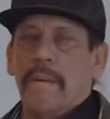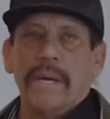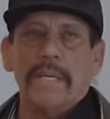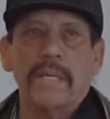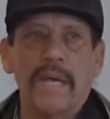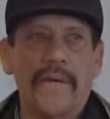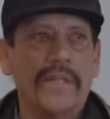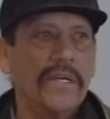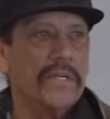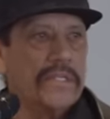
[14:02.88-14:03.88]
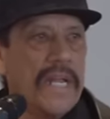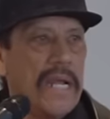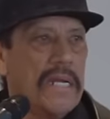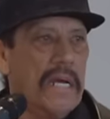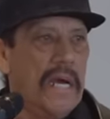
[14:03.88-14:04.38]
But you have to
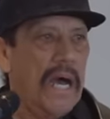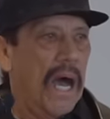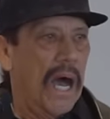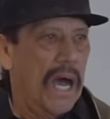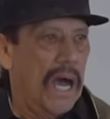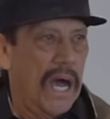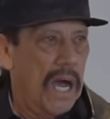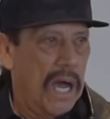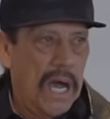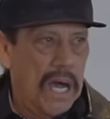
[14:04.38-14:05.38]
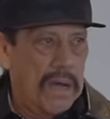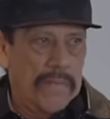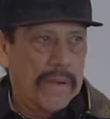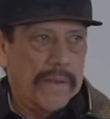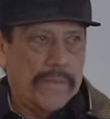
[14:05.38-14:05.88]
understand,
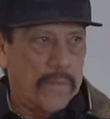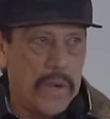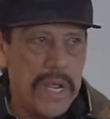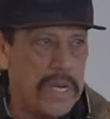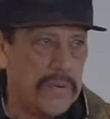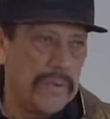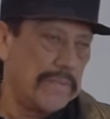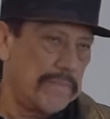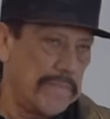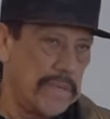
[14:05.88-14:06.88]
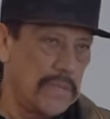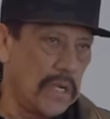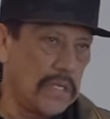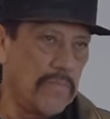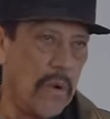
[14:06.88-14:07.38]
like weed, you
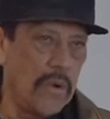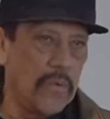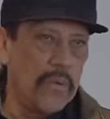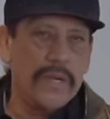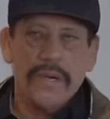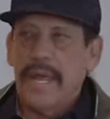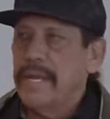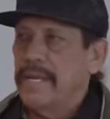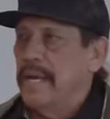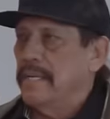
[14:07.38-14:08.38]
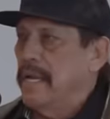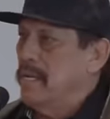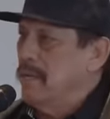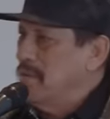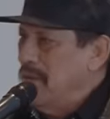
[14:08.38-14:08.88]
start smoking weed, you're 8, 9,
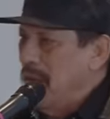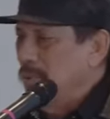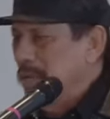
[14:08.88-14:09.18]
10 years, it's not